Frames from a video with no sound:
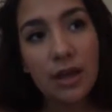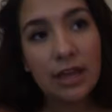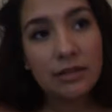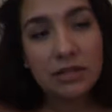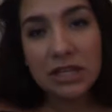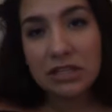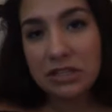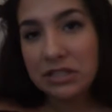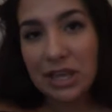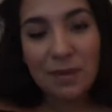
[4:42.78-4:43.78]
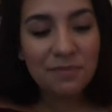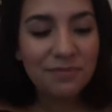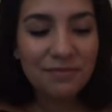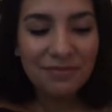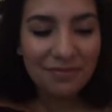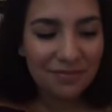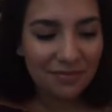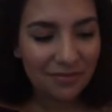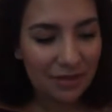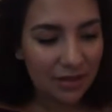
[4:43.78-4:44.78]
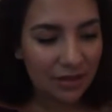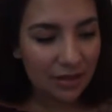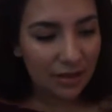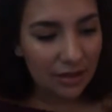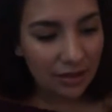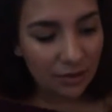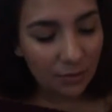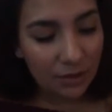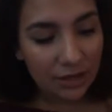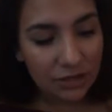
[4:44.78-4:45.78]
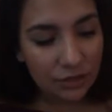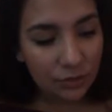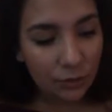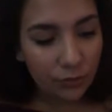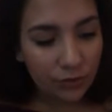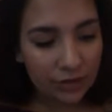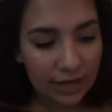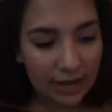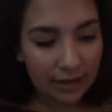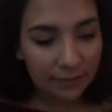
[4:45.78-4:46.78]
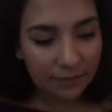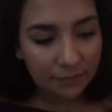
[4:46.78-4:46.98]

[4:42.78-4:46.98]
I'd say it's the same. What is your goal for today?